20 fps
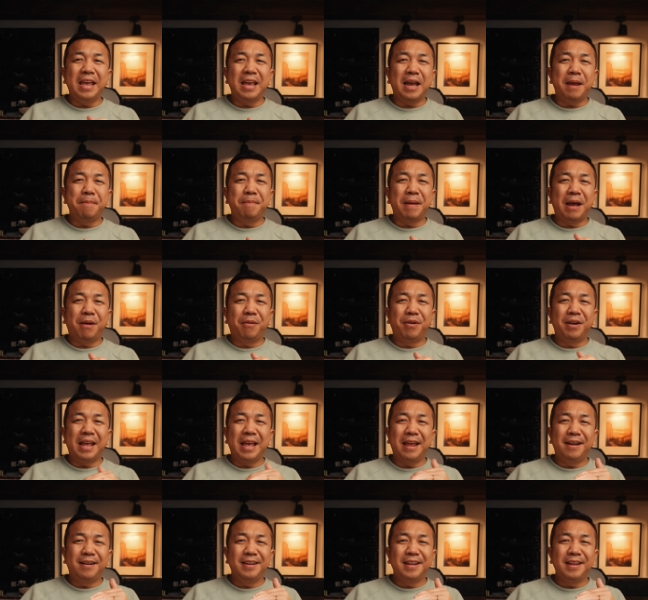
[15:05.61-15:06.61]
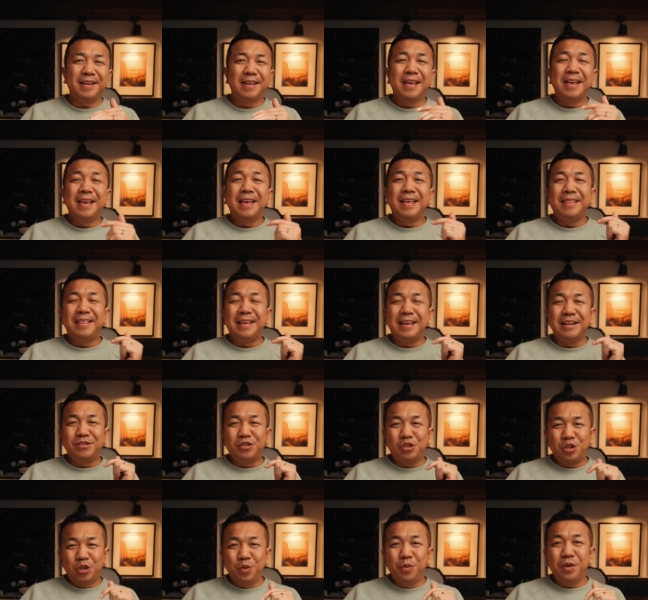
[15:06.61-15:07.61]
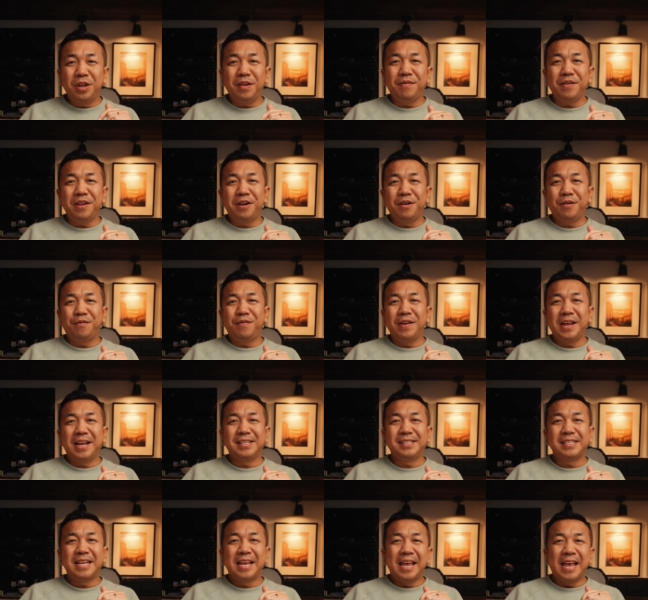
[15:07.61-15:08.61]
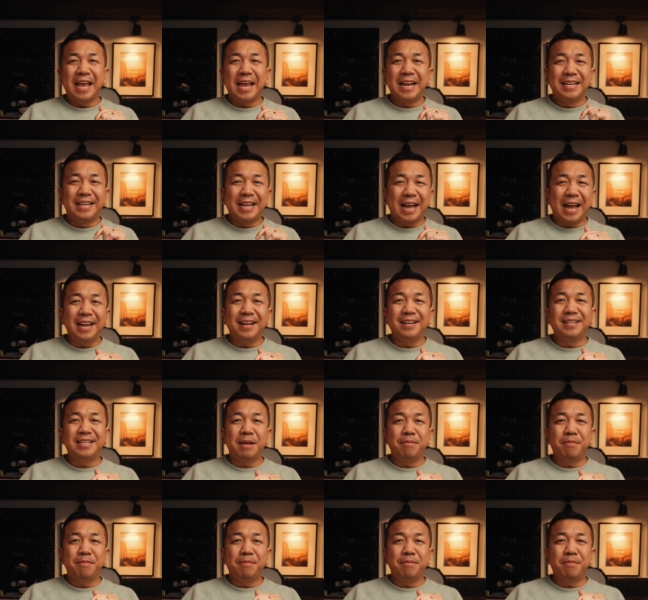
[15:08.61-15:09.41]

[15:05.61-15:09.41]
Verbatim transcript: AI-powered editing, the intuitive interface and guided